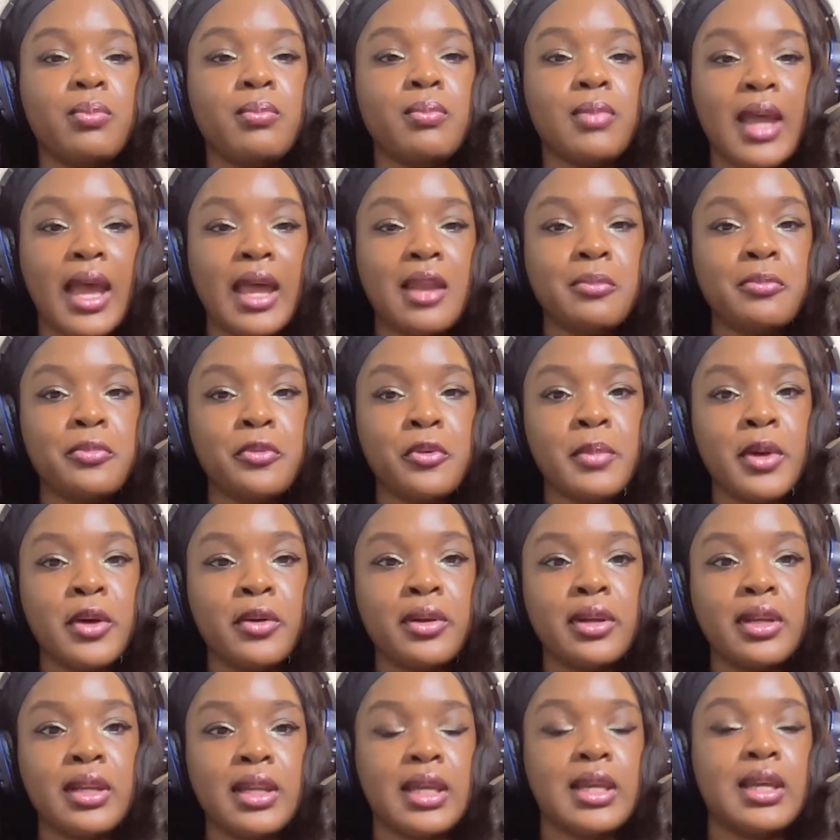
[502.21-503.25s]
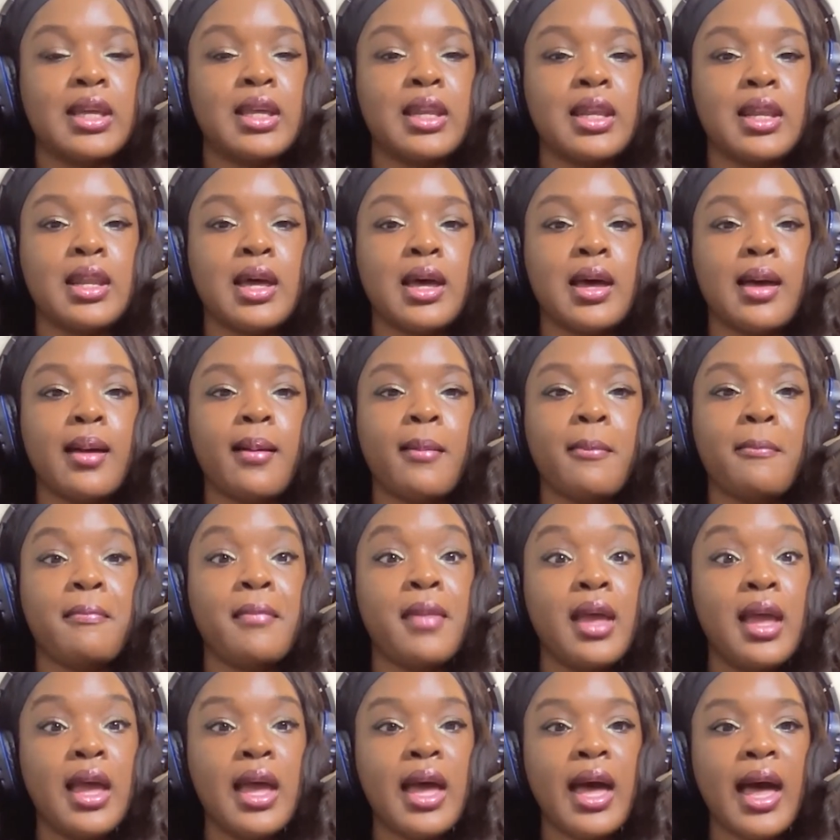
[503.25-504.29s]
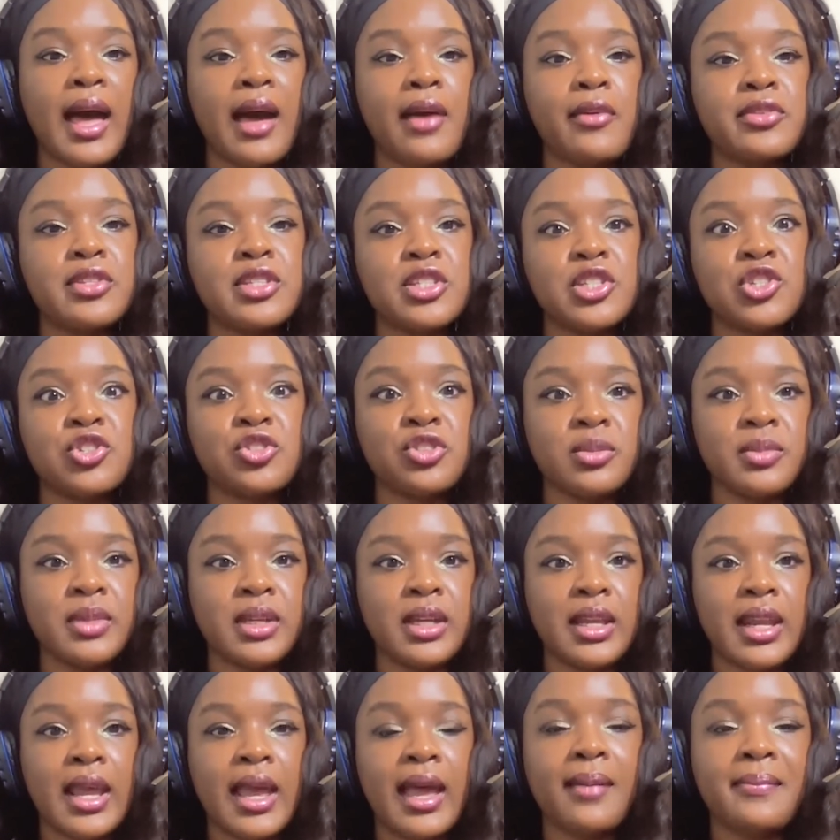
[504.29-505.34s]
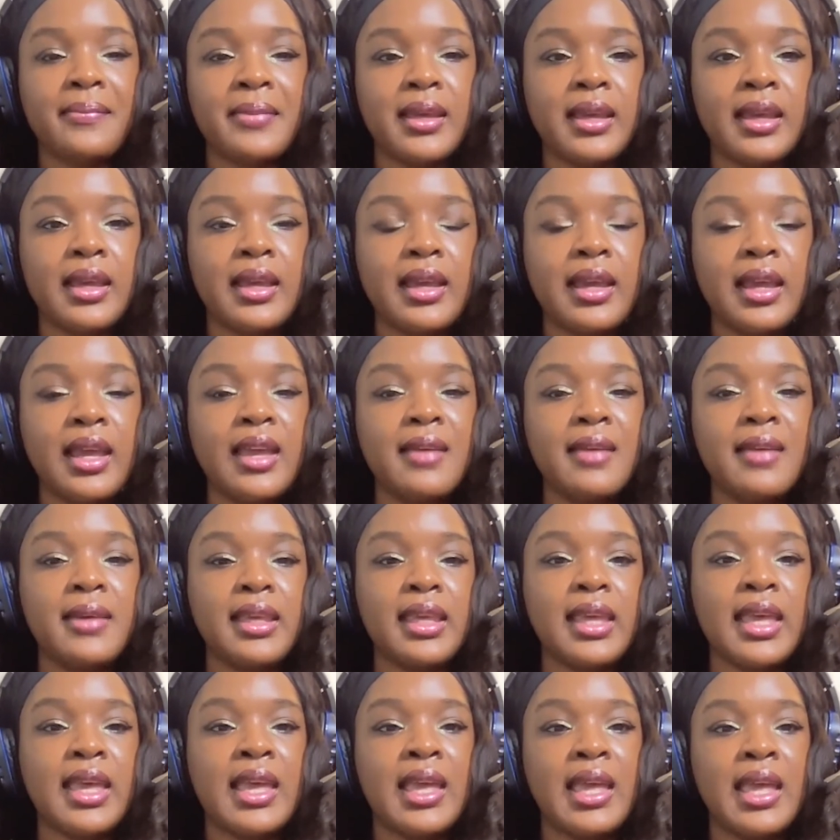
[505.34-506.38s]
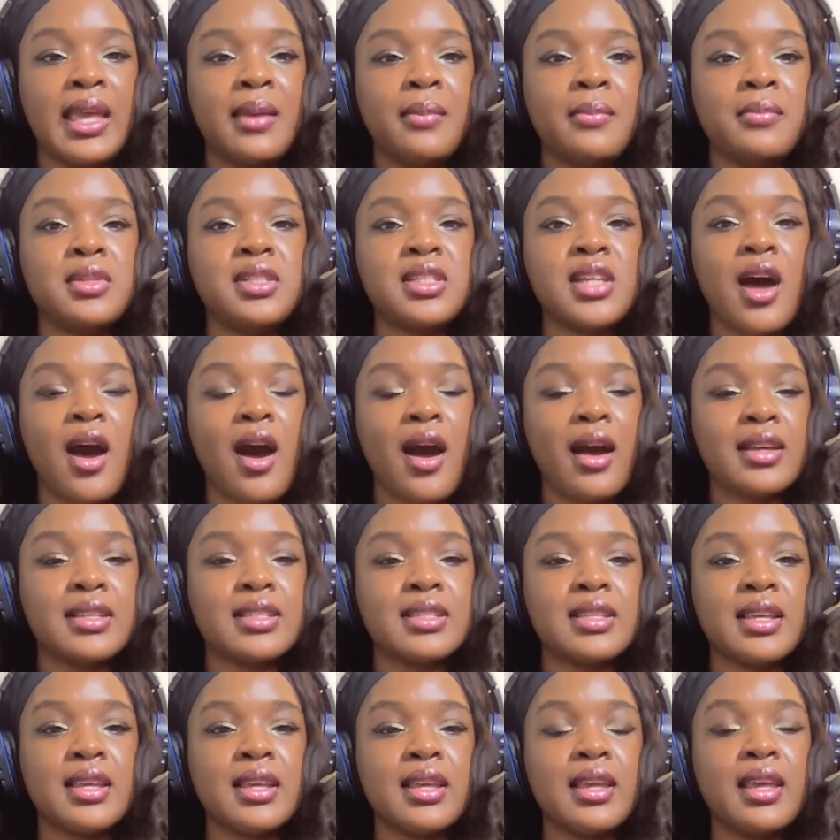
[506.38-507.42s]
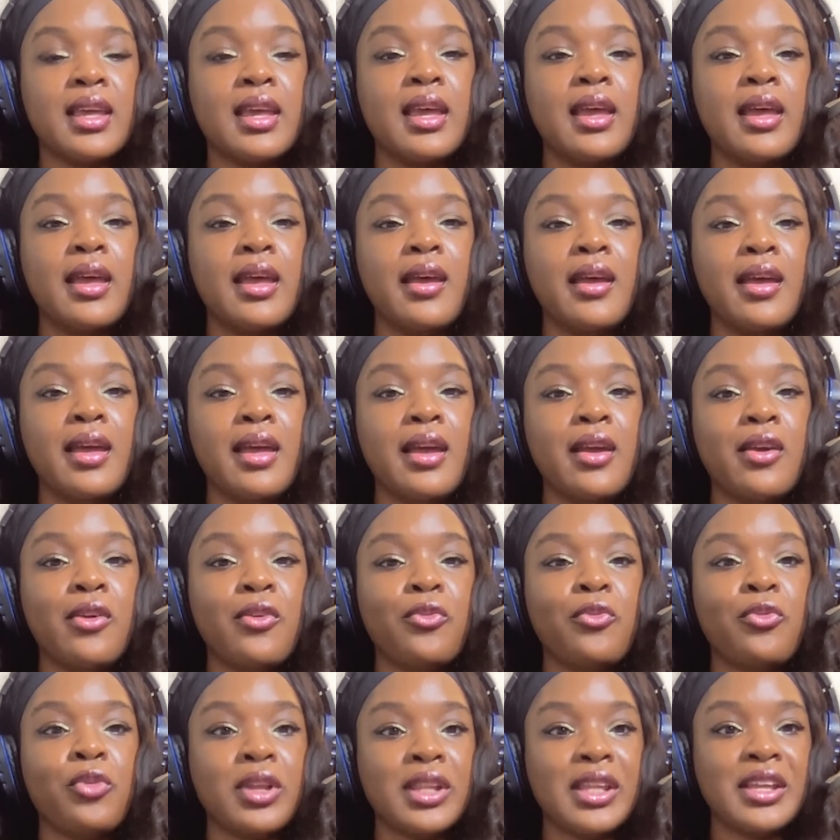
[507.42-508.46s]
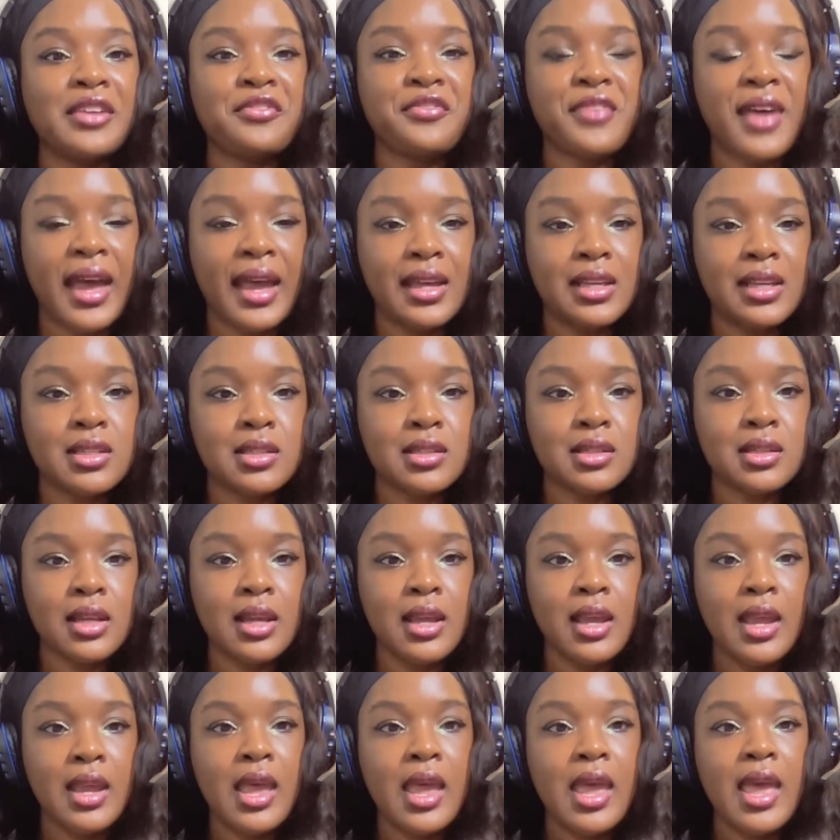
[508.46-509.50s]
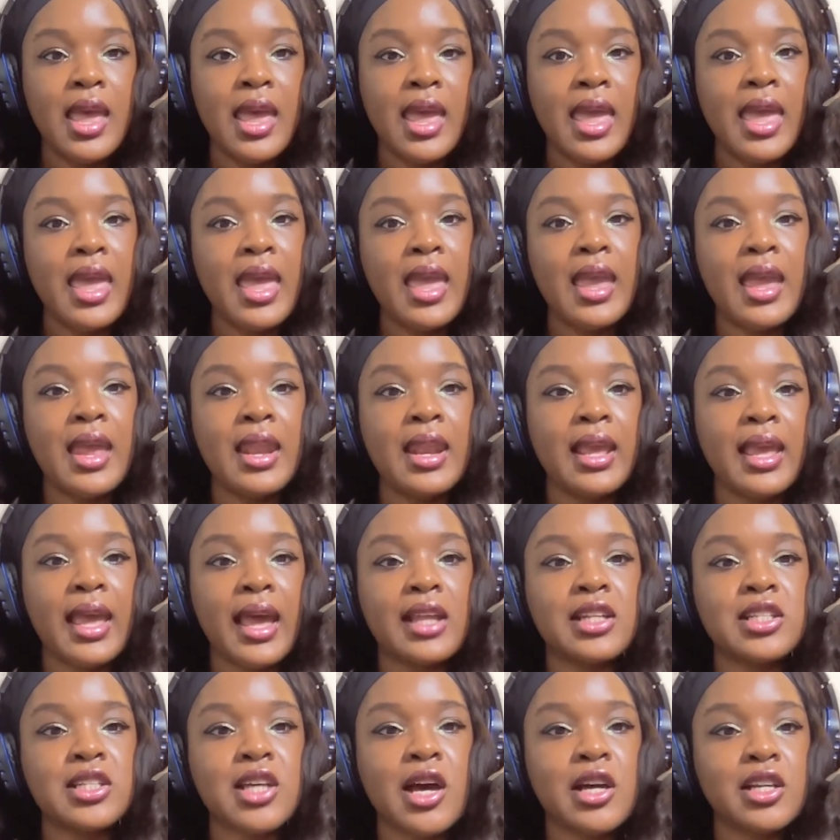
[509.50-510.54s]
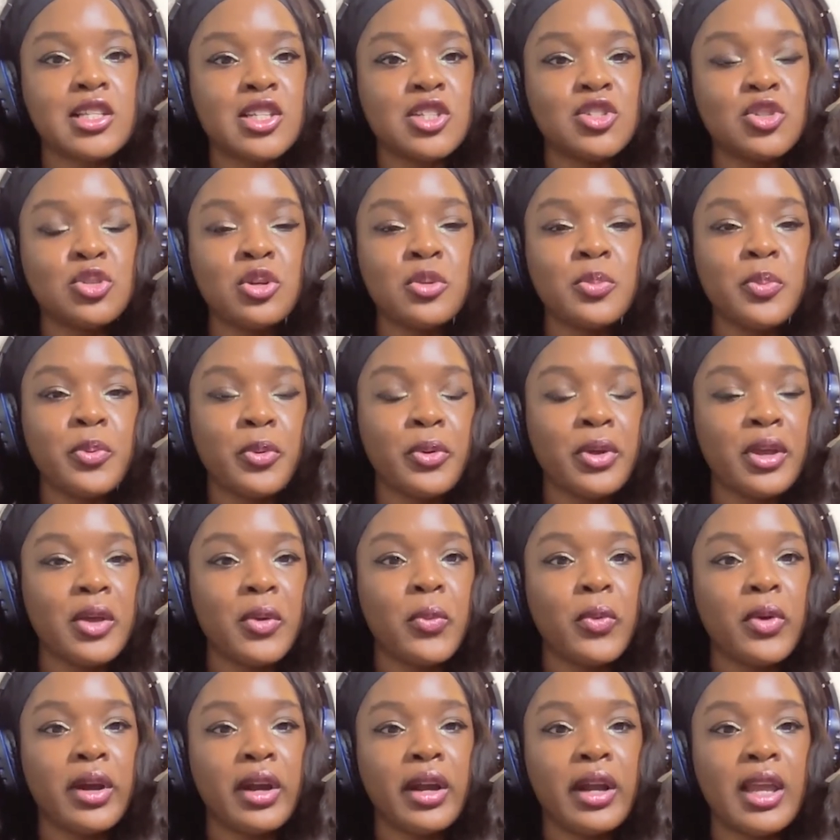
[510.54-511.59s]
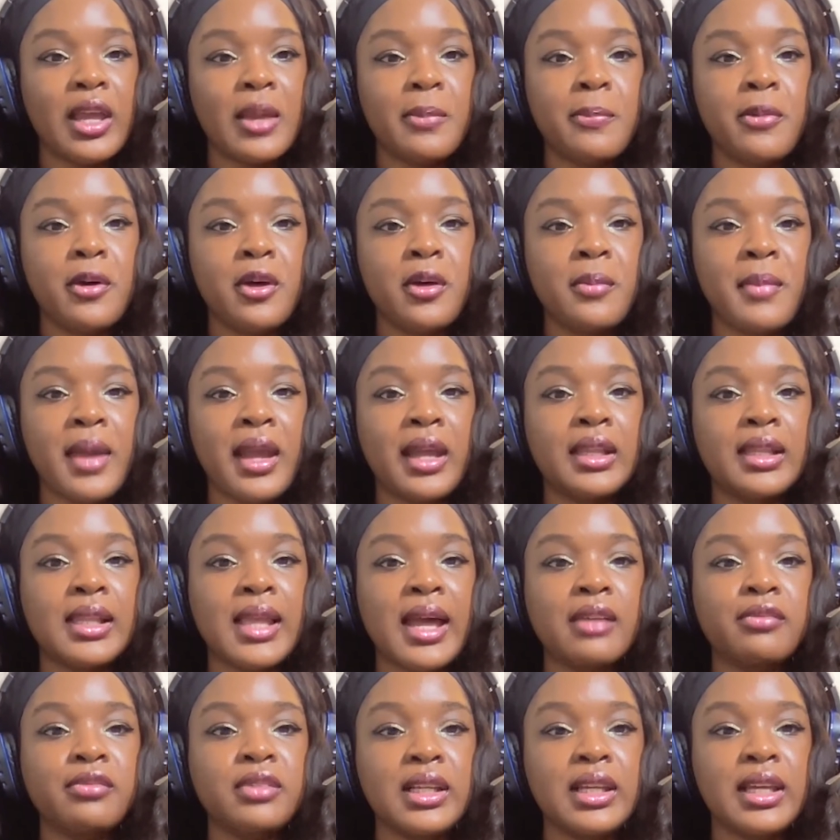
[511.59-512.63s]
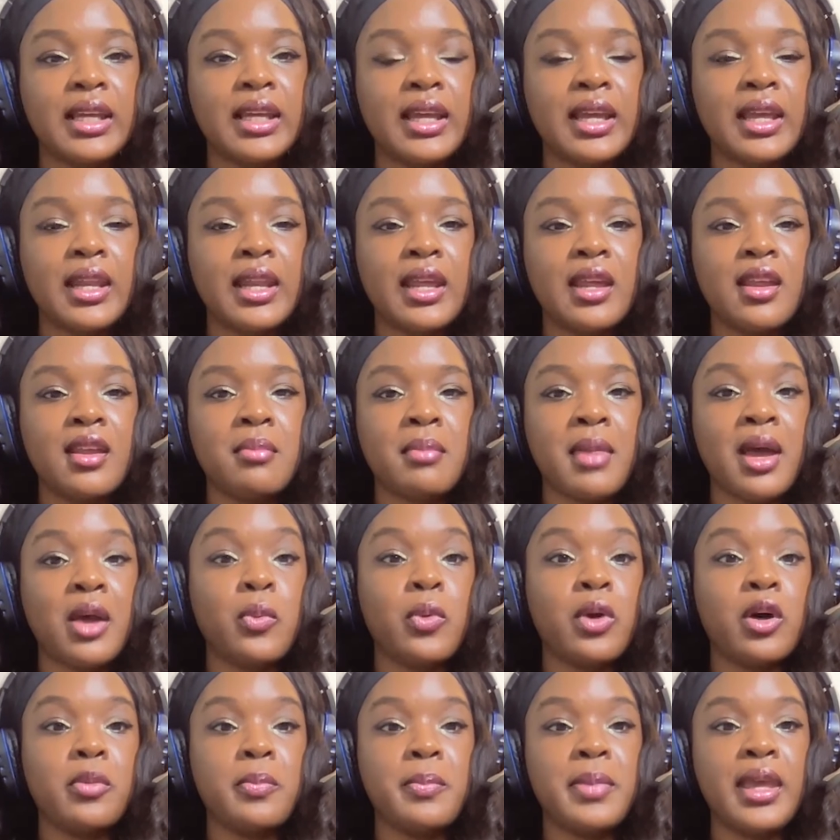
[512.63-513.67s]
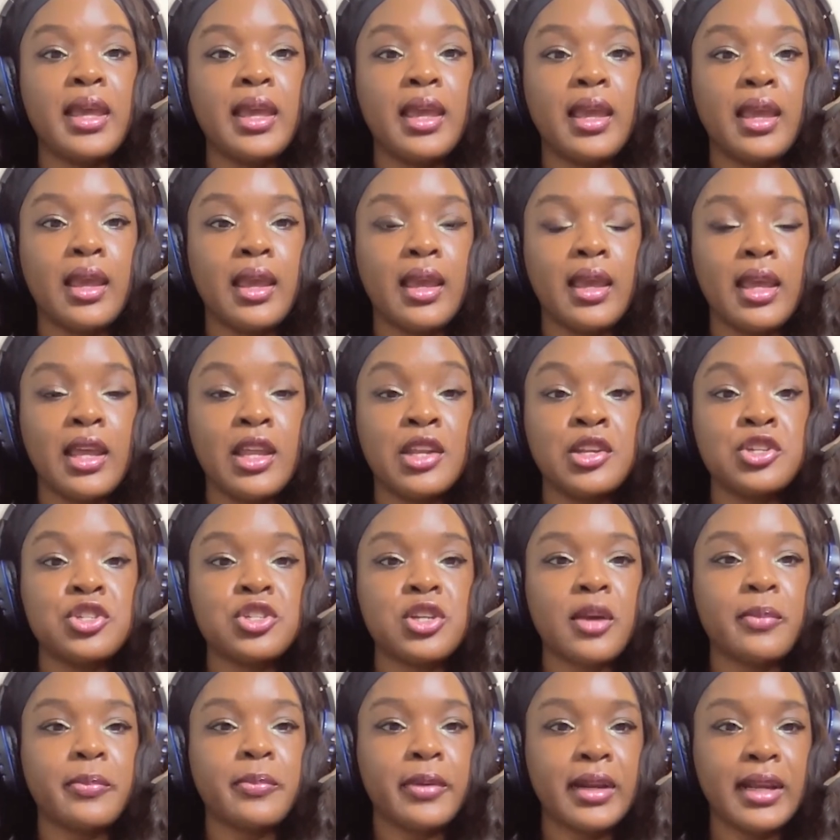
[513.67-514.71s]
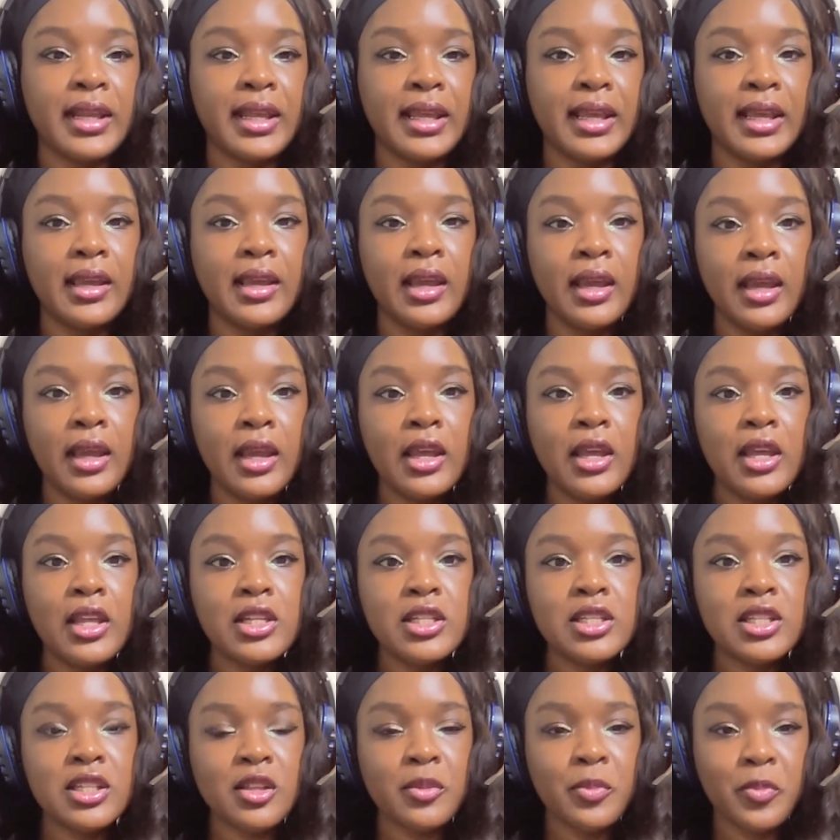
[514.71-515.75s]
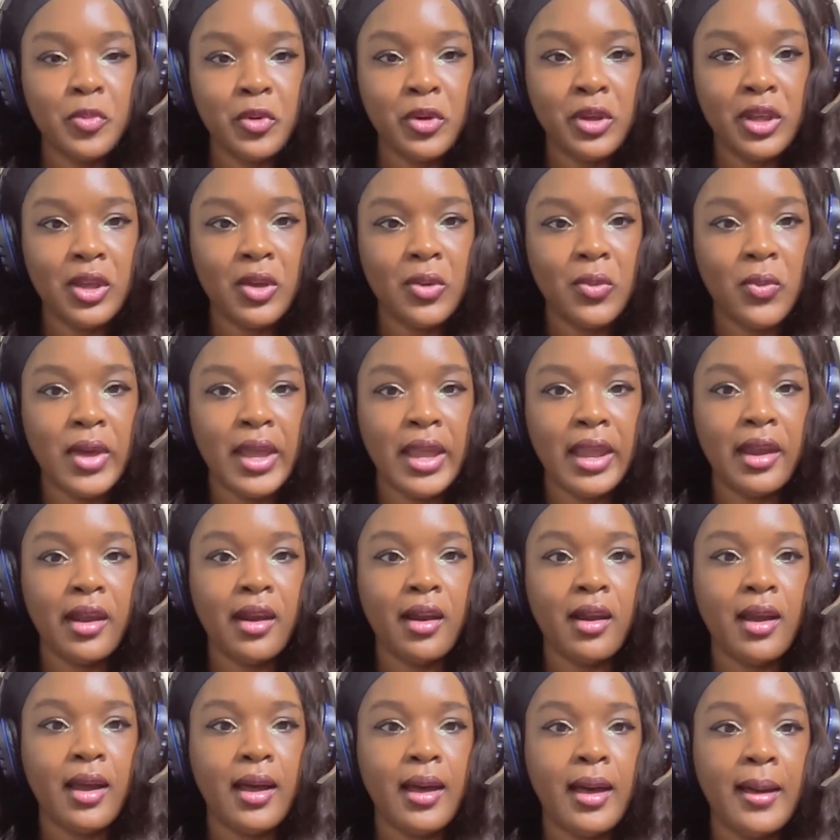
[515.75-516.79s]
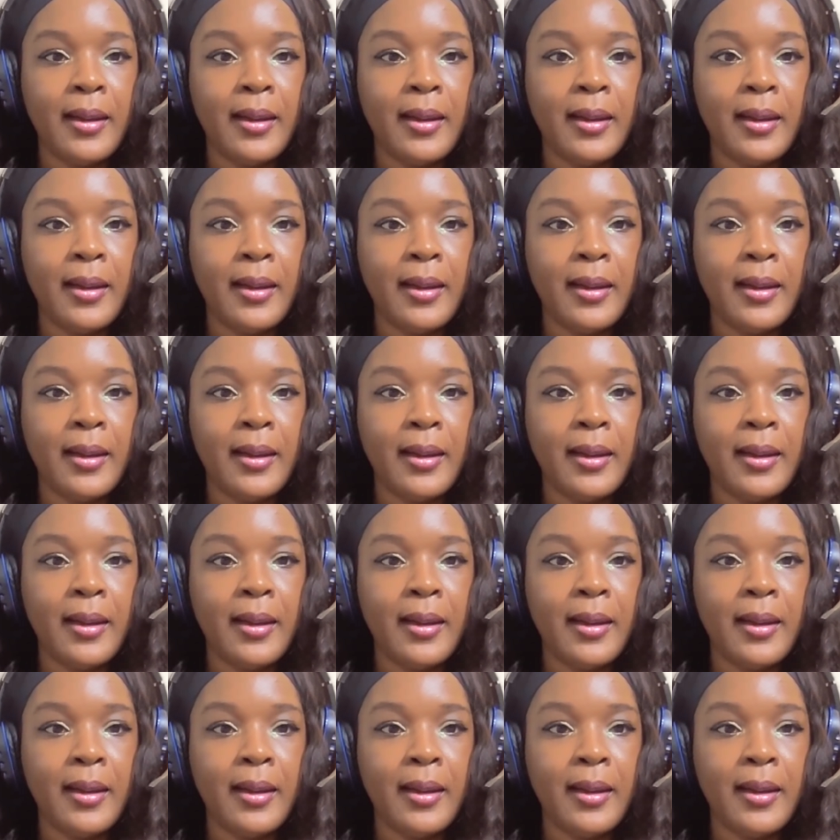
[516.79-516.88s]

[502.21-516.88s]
gotten promoted in, I was extremely unhappy. It became toxic really fast. And it got toxic to a point where it put my livelihood and my well-being in jeopardy, to the point where,